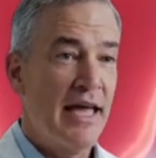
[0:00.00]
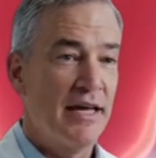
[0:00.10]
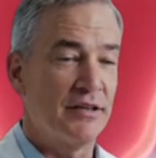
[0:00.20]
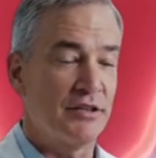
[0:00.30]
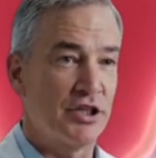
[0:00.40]

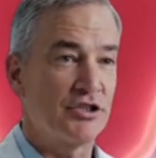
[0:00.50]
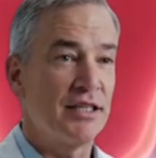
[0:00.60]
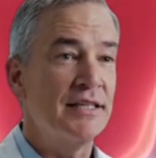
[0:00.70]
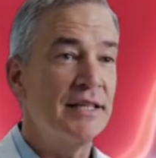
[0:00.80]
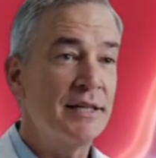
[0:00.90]
That
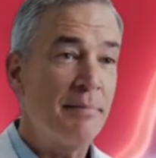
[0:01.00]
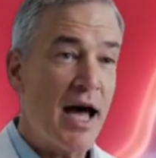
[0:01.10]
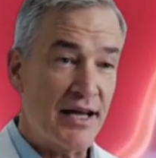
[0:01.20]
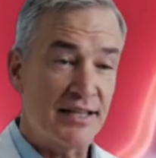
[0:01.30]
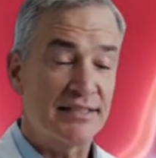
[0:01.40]
emotional
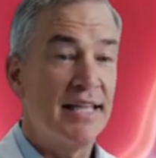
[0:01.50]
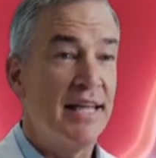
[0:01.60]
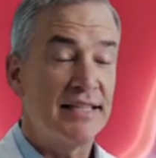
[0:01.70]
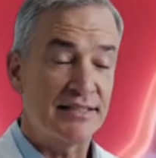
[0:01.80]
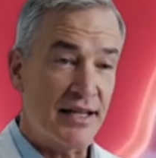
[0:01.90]
stagnation
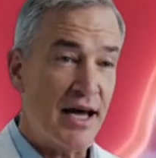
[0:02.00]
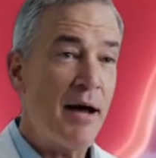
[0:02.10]
mirrors